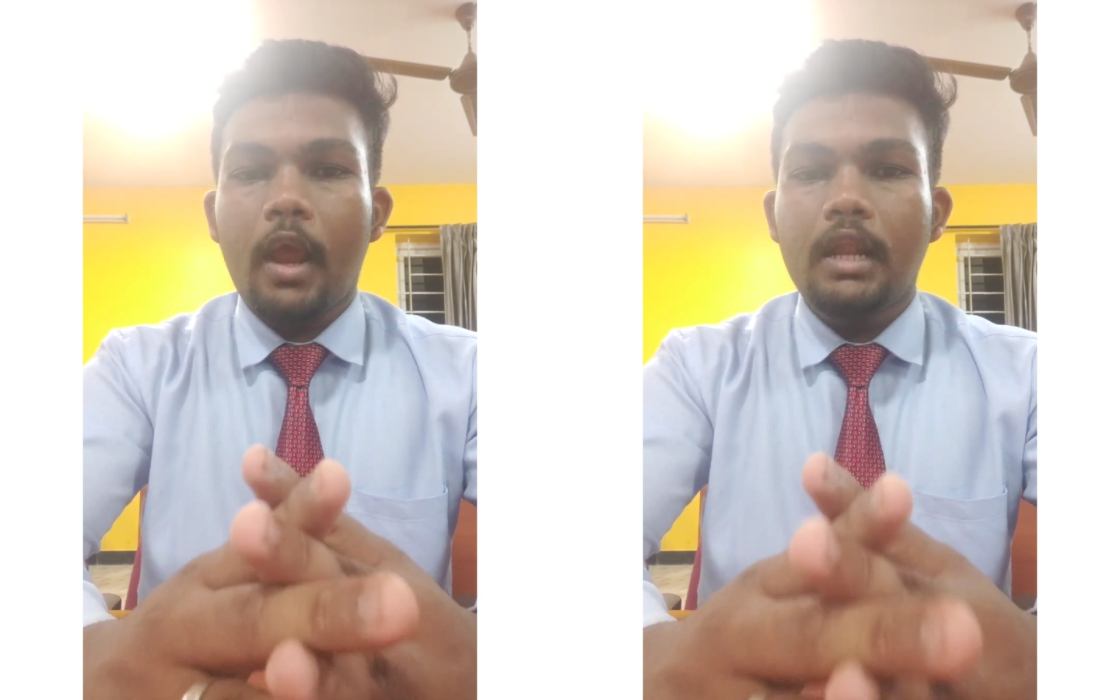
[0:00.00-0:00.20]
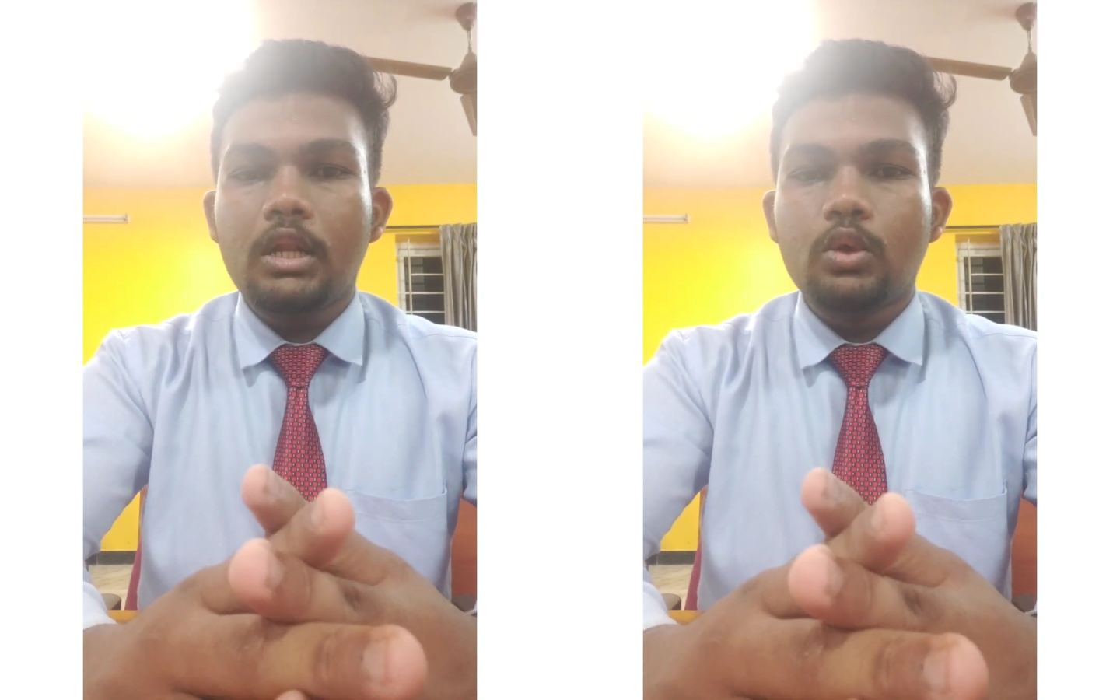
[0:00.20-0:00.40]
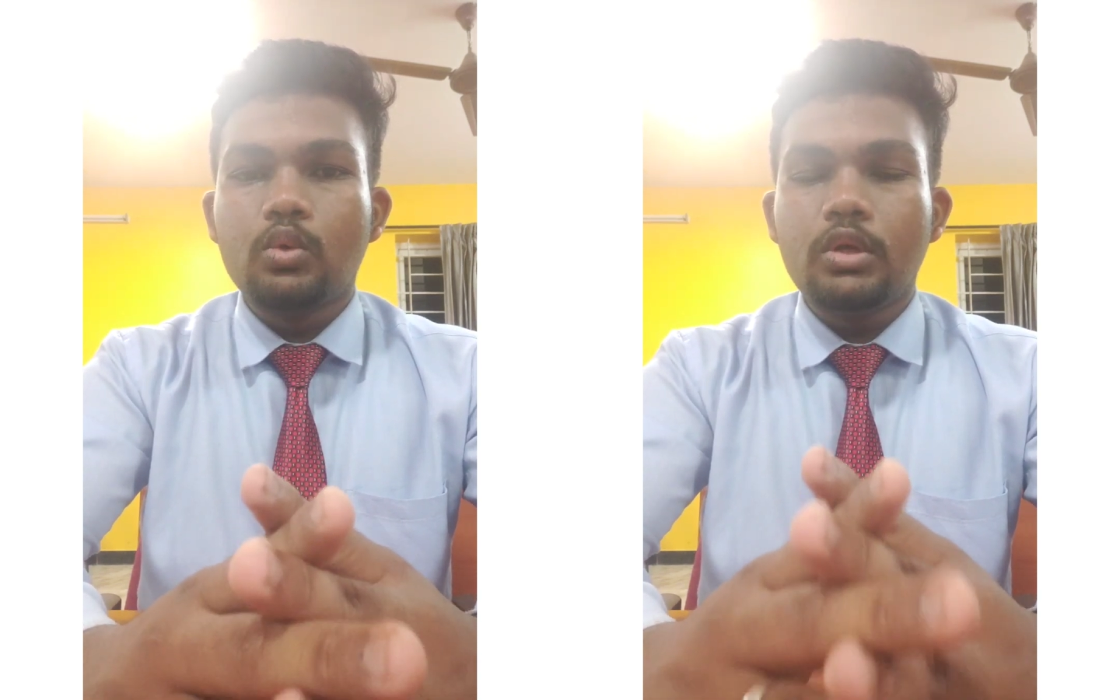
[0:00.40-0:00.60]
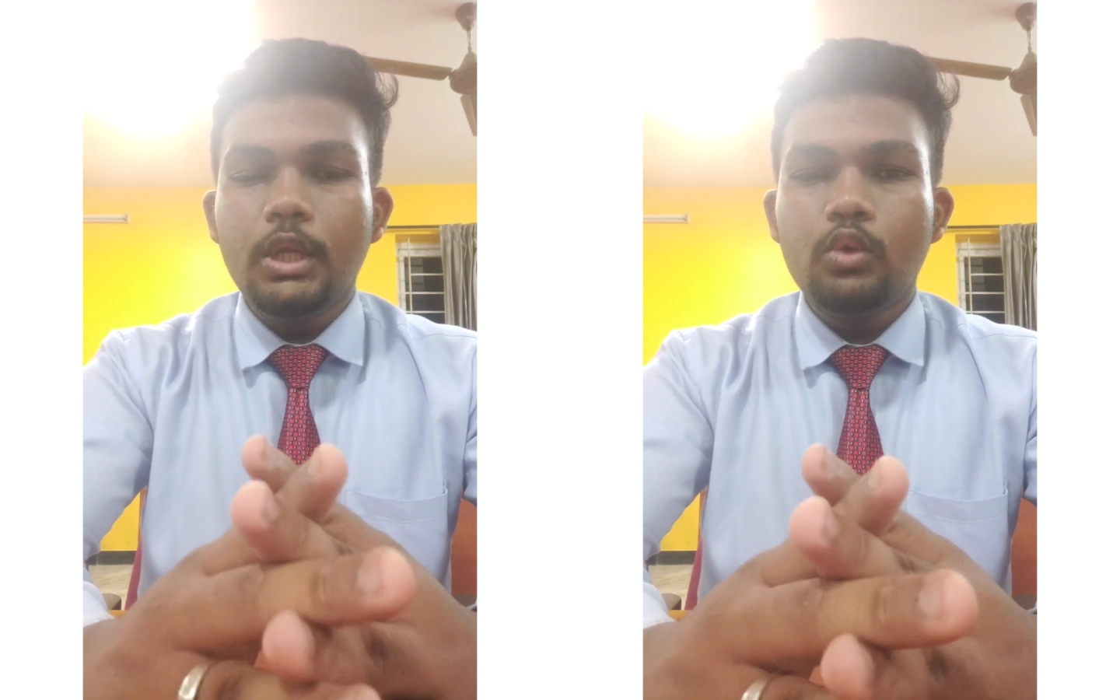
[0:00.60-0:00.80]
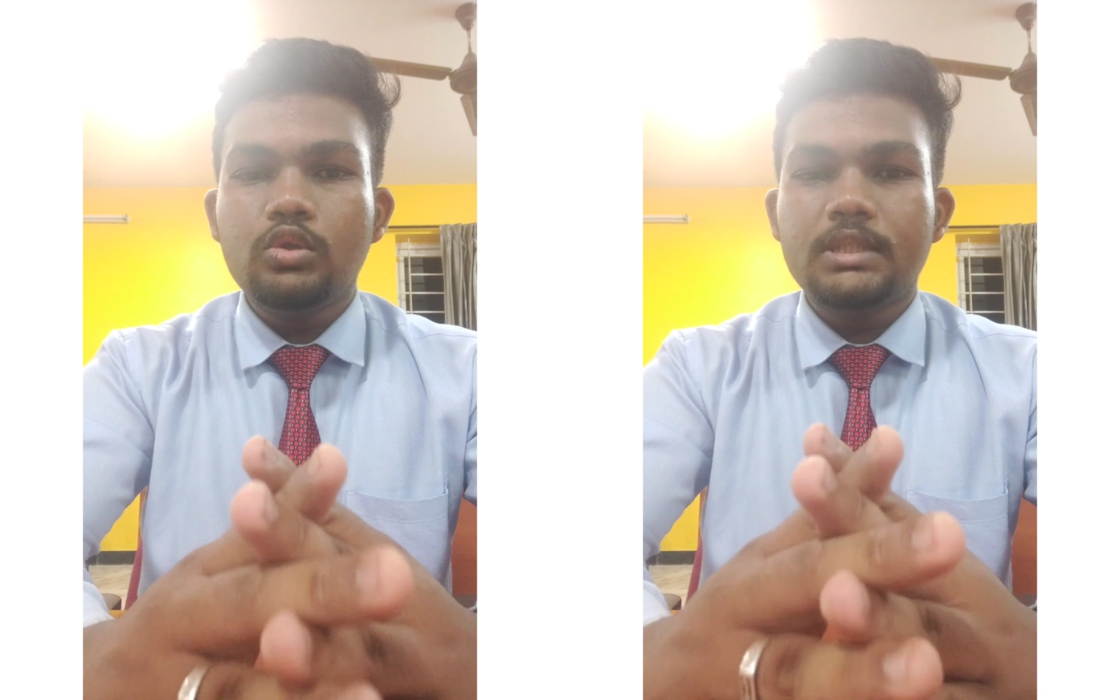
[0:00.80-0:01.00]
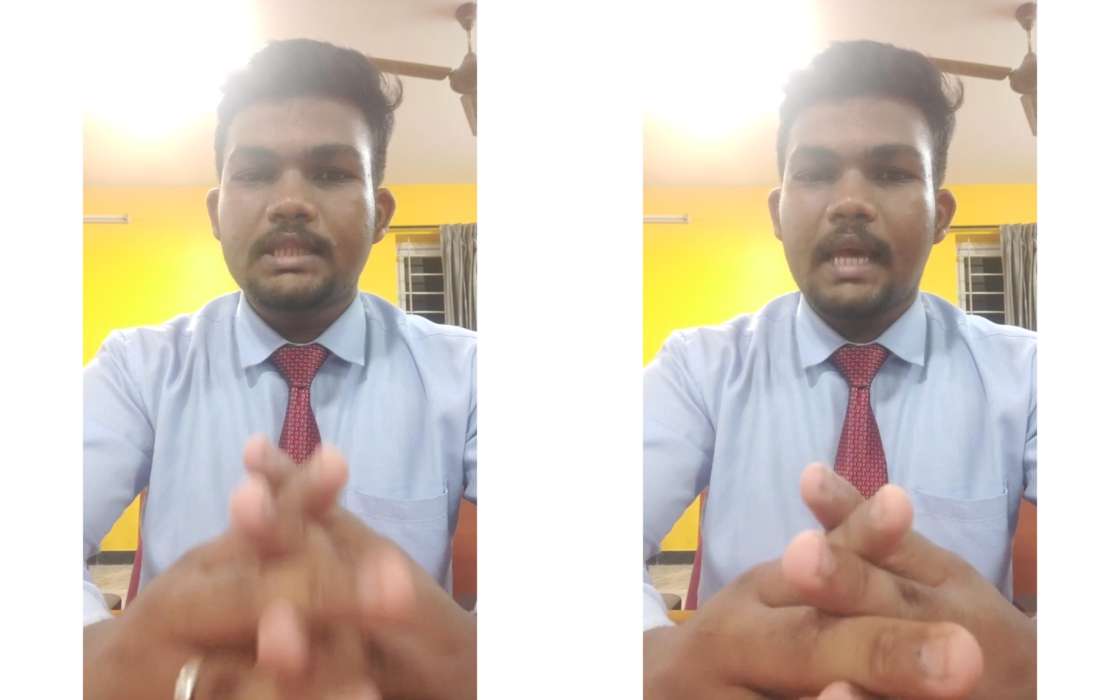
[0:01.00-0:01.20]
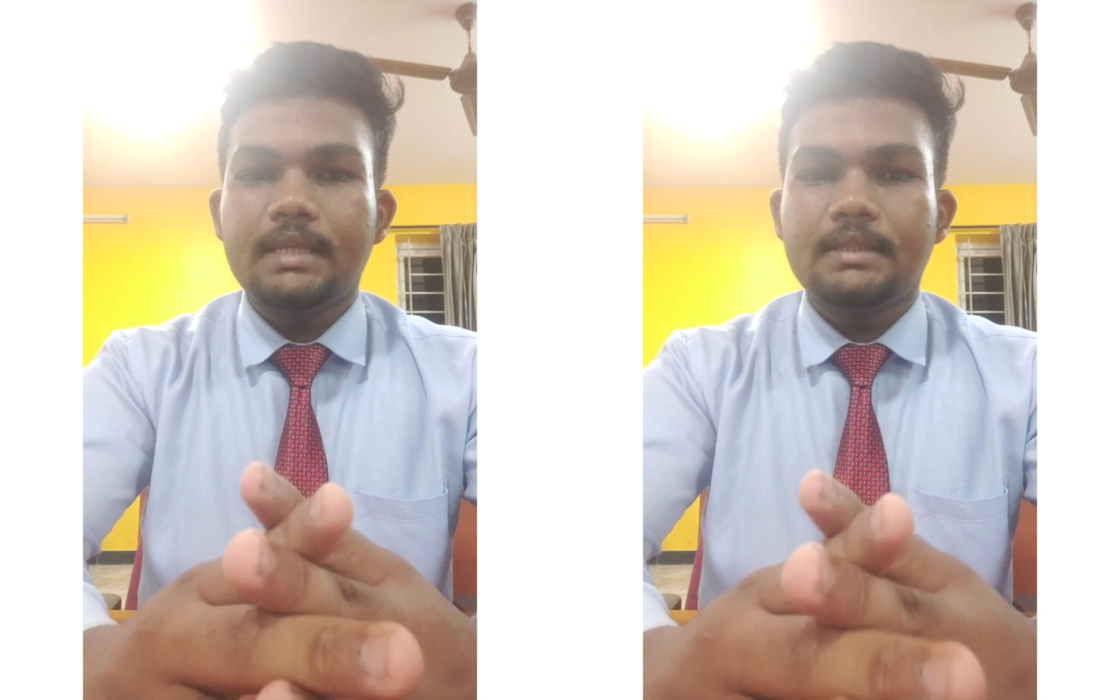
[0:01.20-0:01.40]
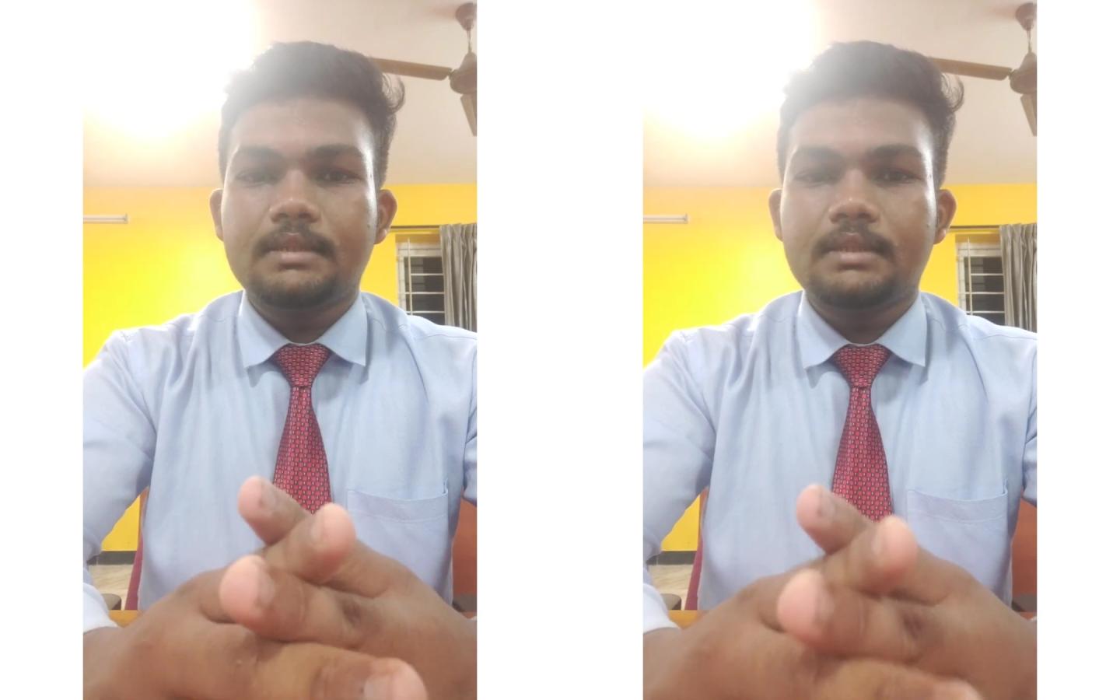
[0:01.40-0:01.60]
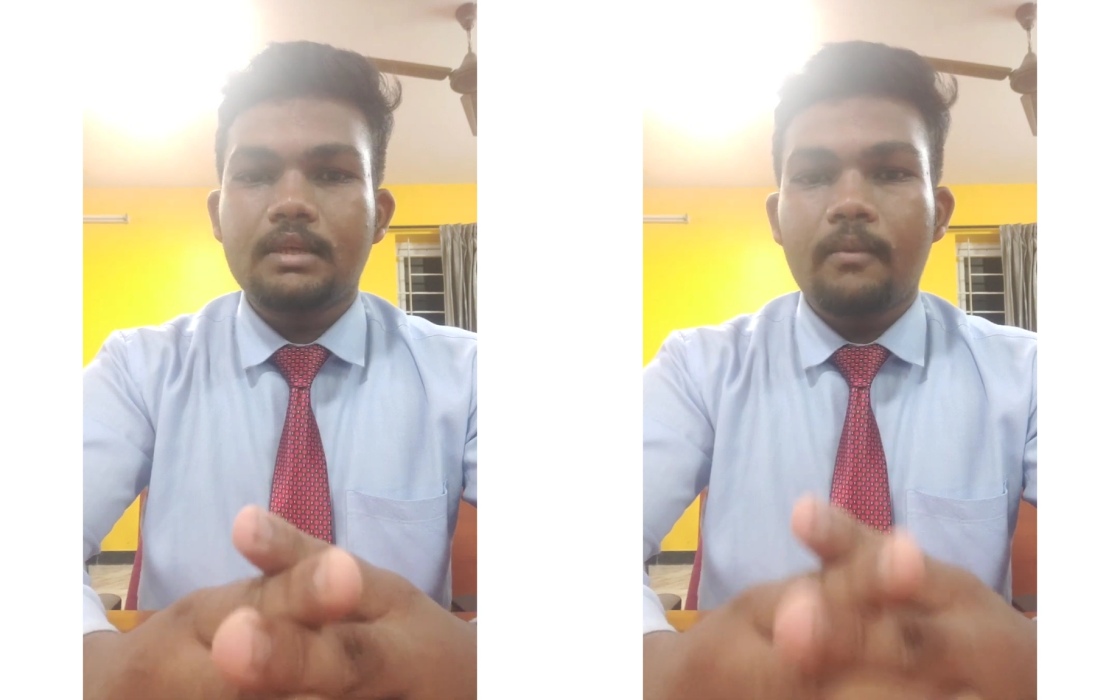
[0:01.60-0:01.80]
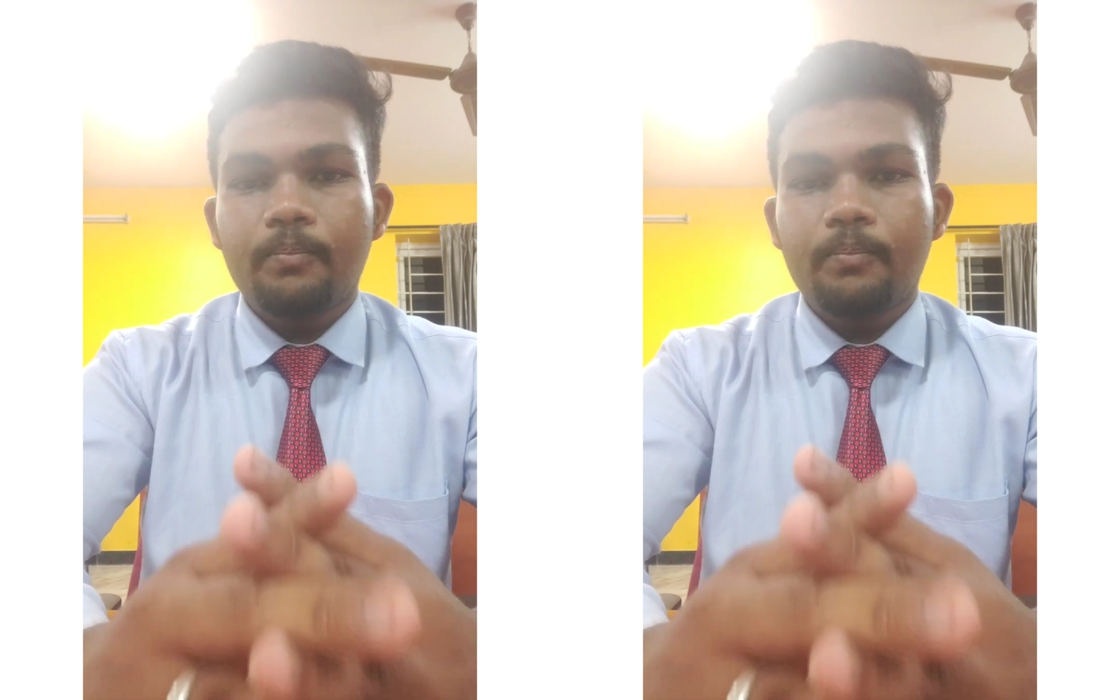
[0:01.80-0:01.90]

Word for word: include new sizes,